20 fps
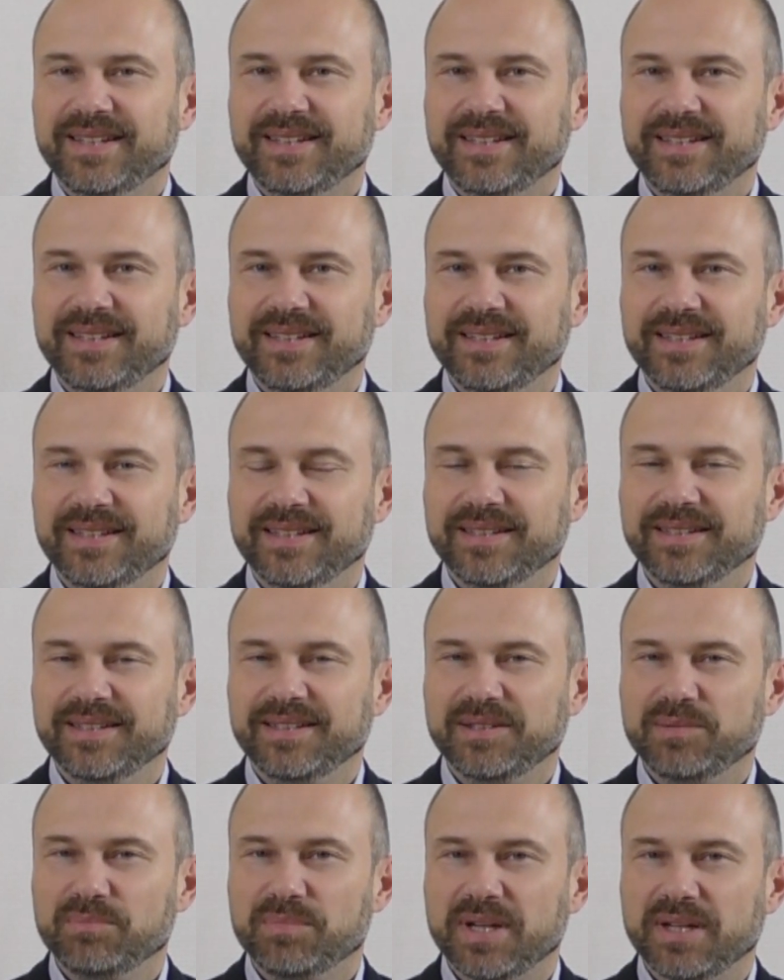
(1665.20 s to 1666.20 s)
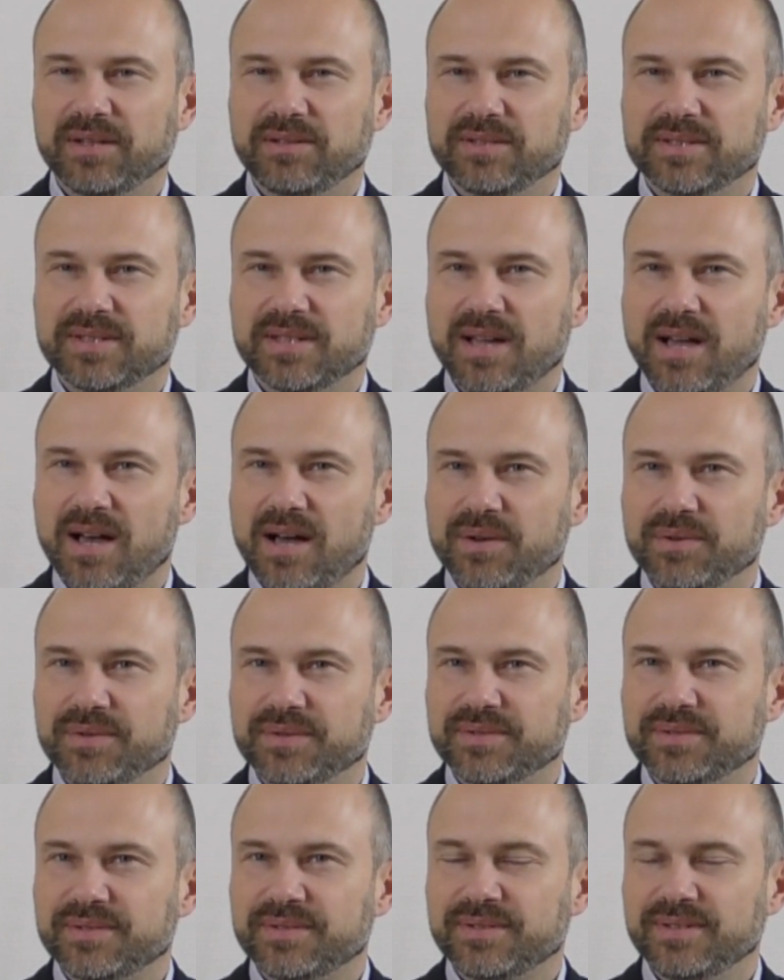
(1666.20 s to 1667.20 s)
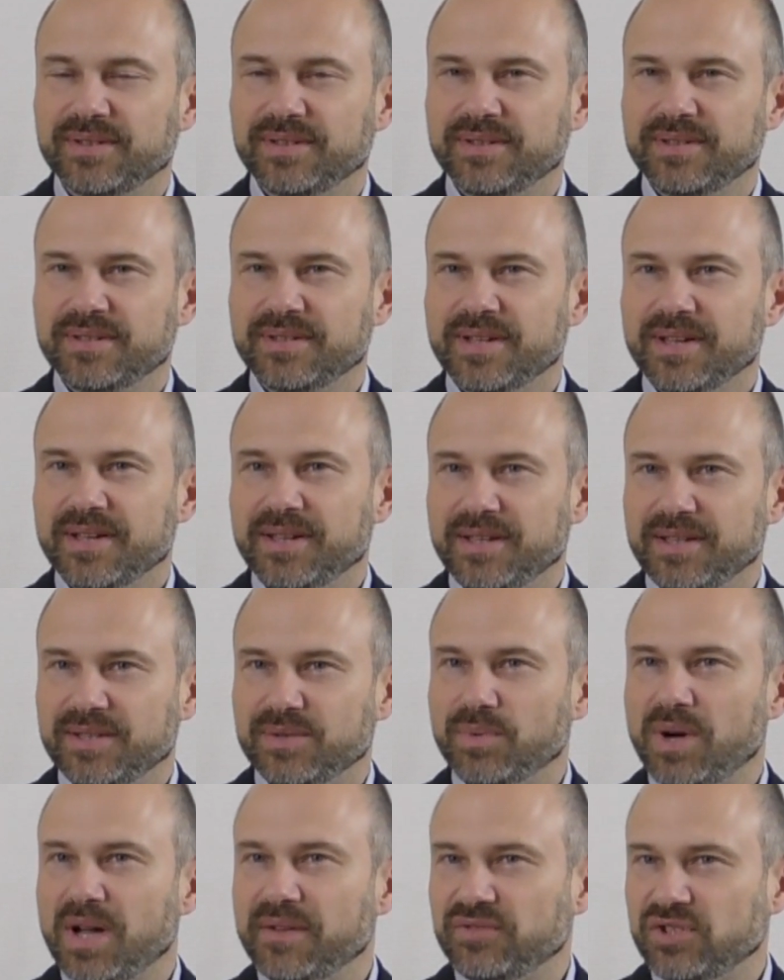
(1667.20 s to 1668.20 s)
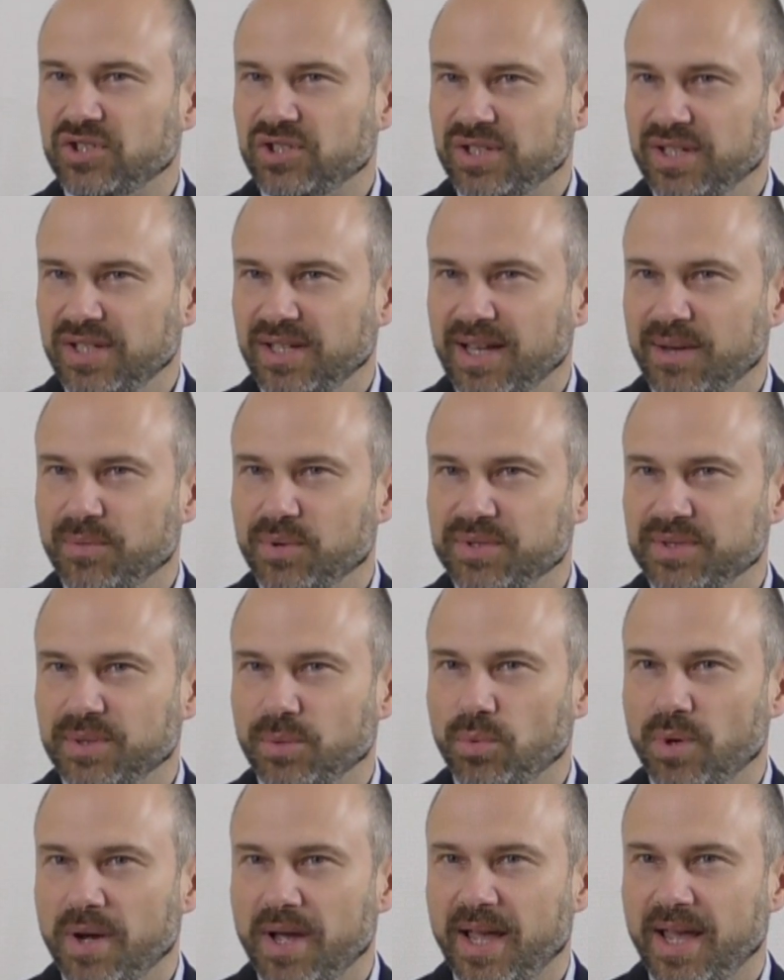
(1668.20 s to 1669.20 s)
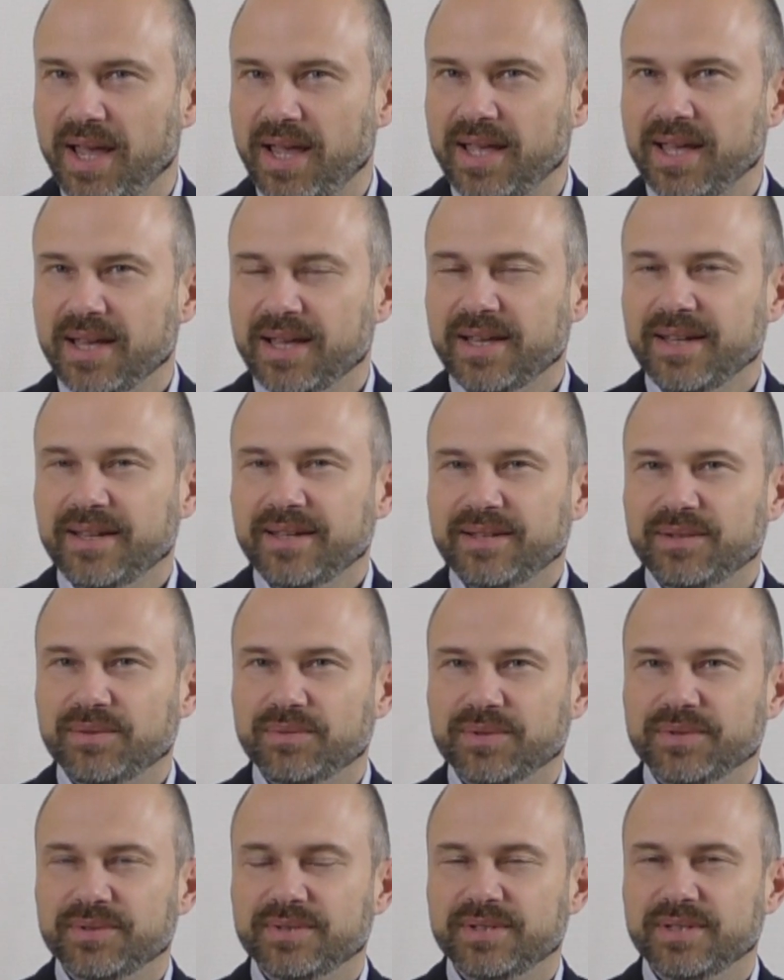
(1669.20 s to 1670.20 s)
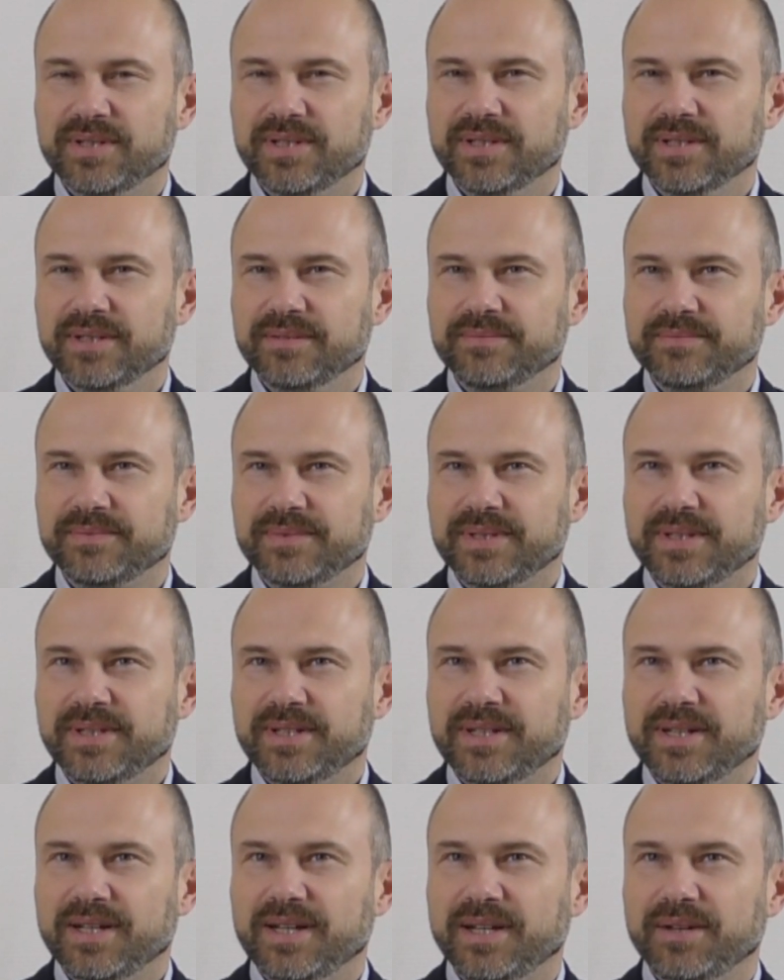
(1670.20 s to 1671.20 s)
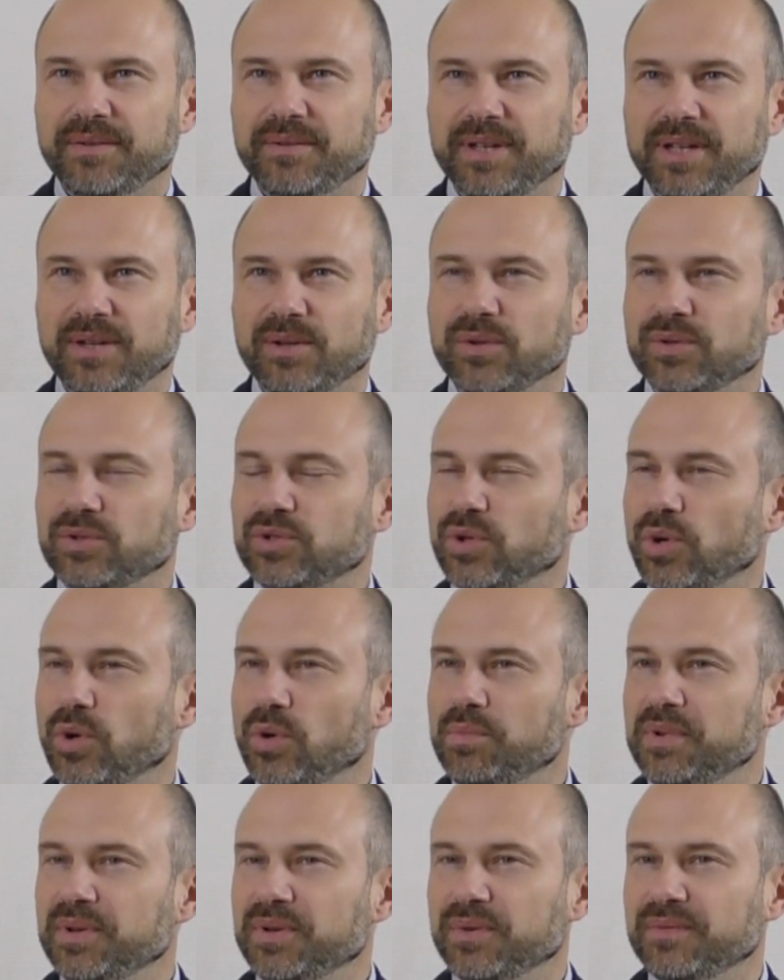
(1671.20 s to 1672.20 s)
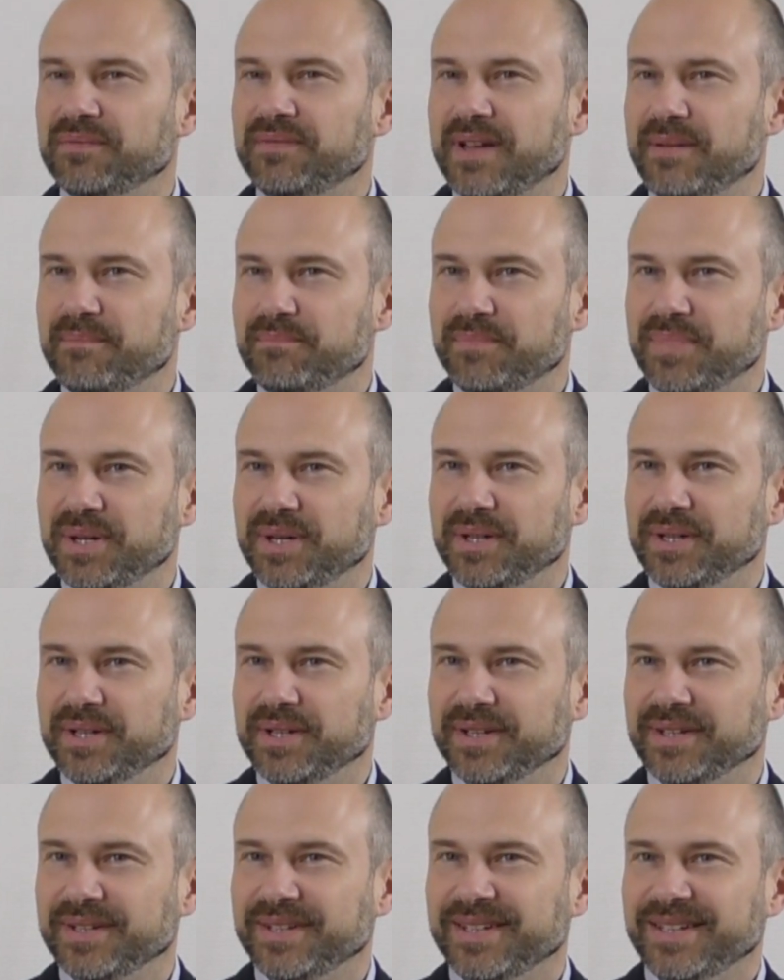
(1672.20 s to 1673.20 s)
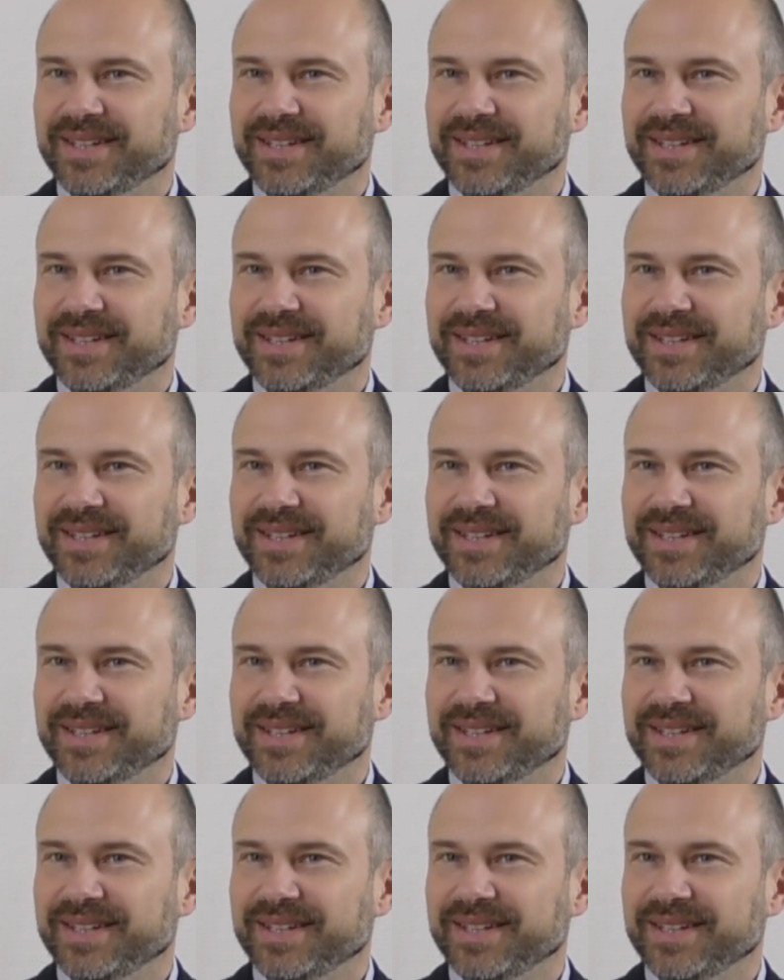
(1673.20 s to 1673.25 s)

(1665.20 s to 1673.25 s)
in Michael's house. His wife Sheila was away. It was I think October, November,